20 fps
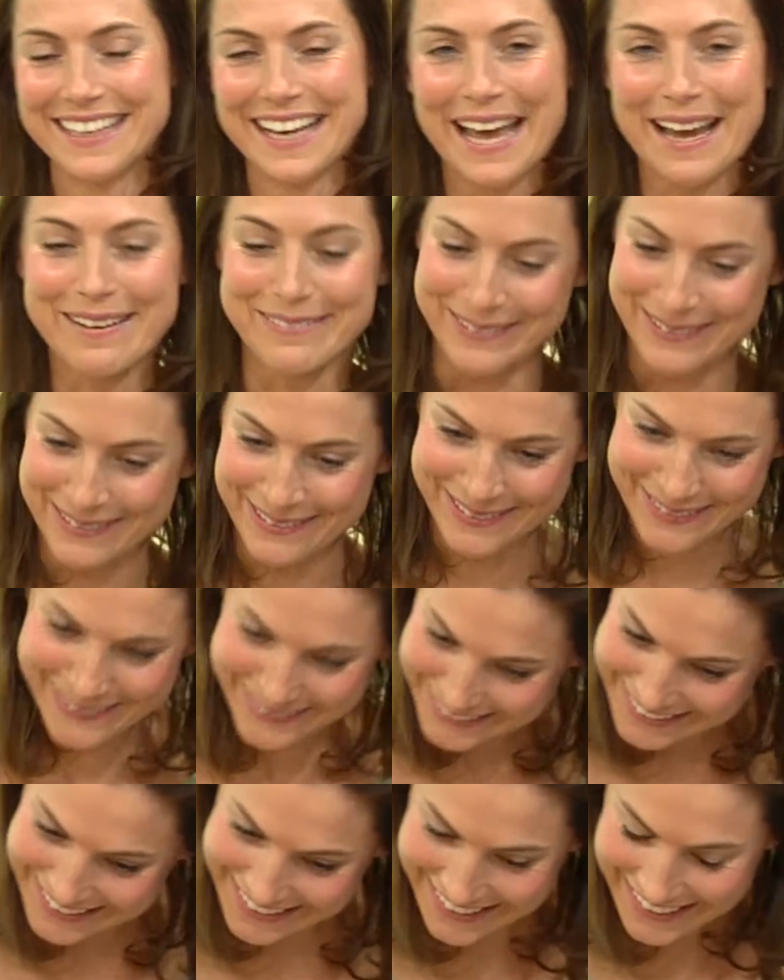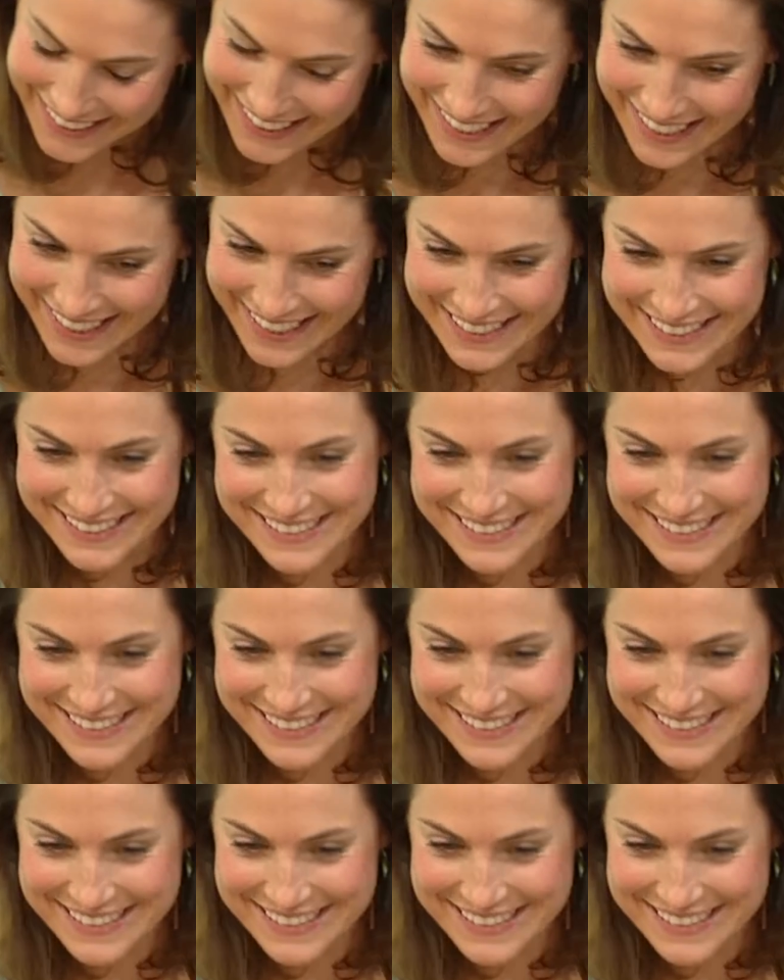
And we were Googling